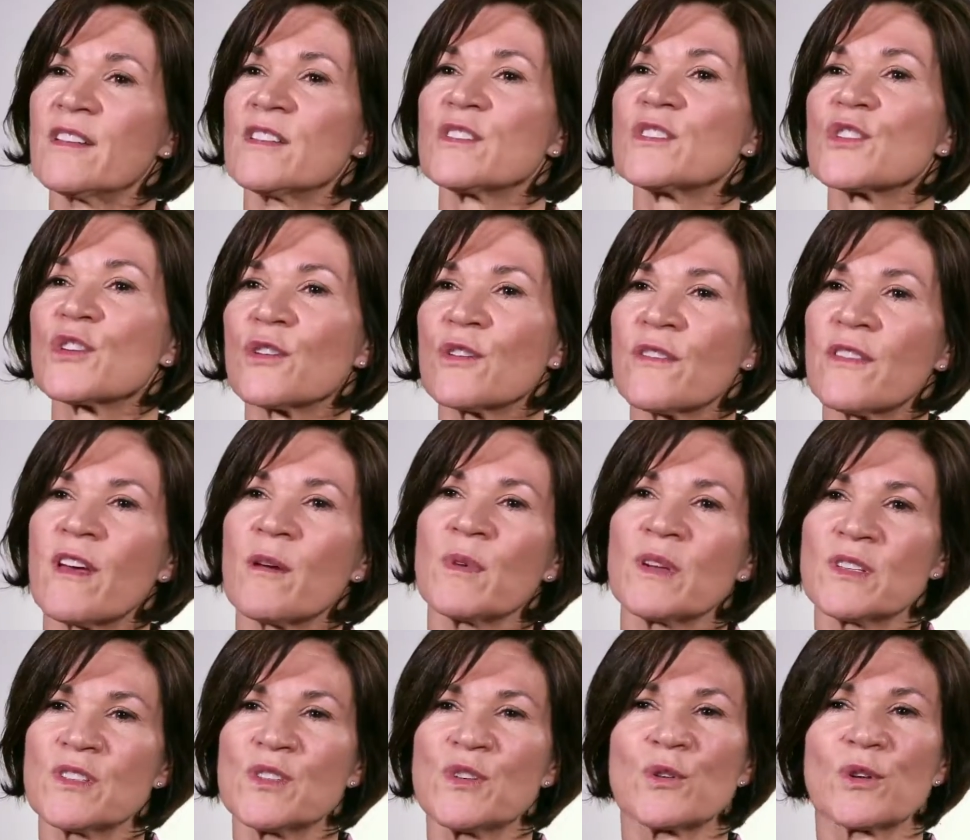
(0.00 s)
and to turn them
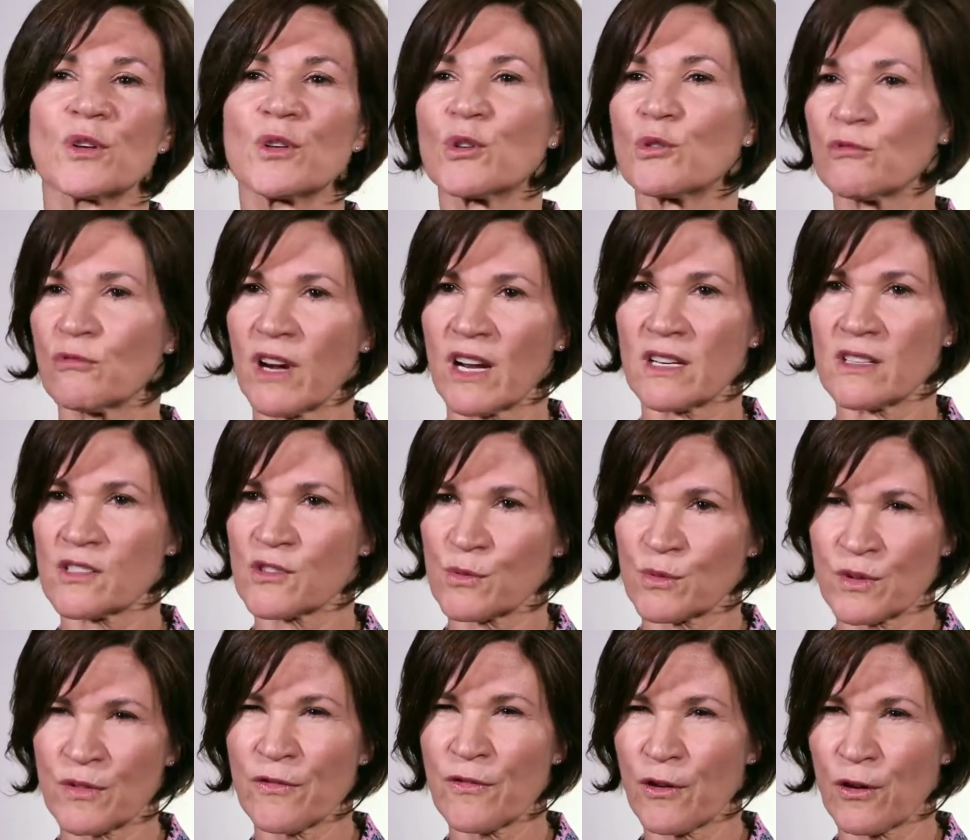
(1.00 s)
into your
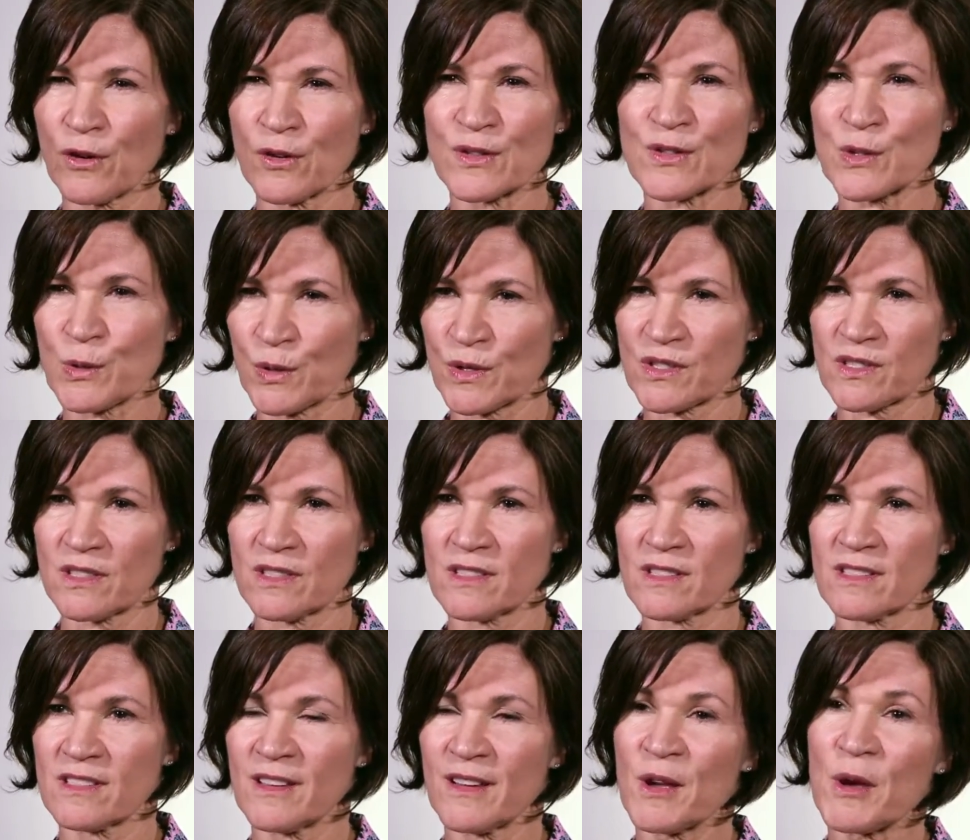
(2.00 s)
greatest referral
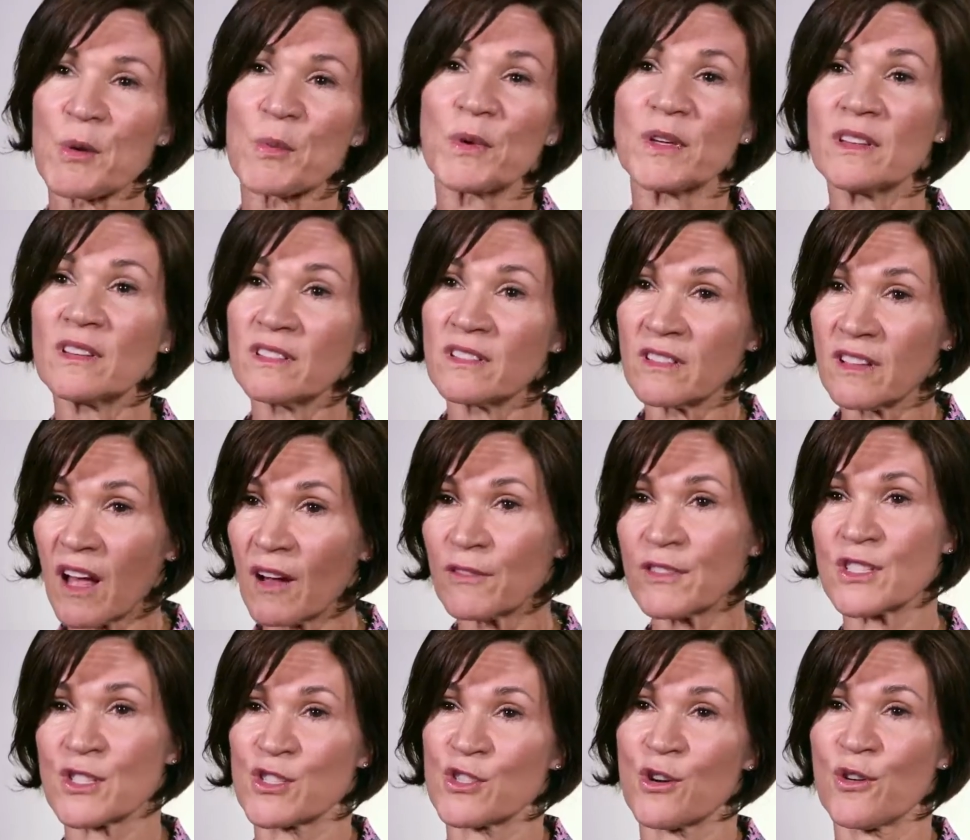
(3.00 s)
sources. We'd
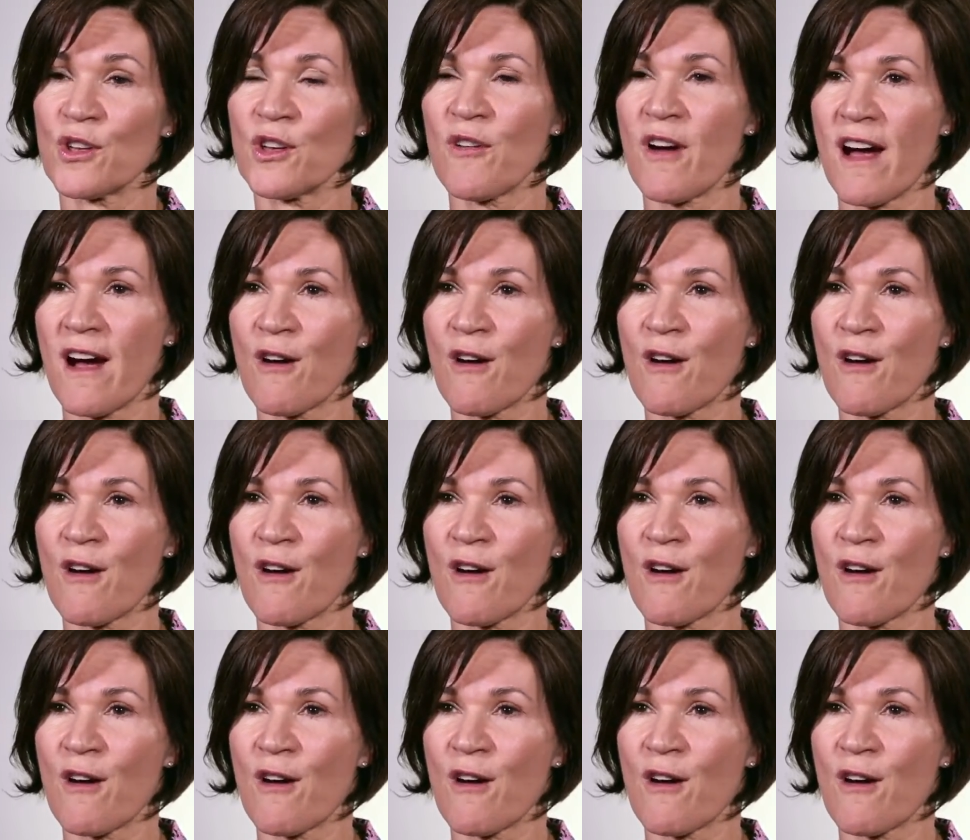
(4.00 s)
love to show you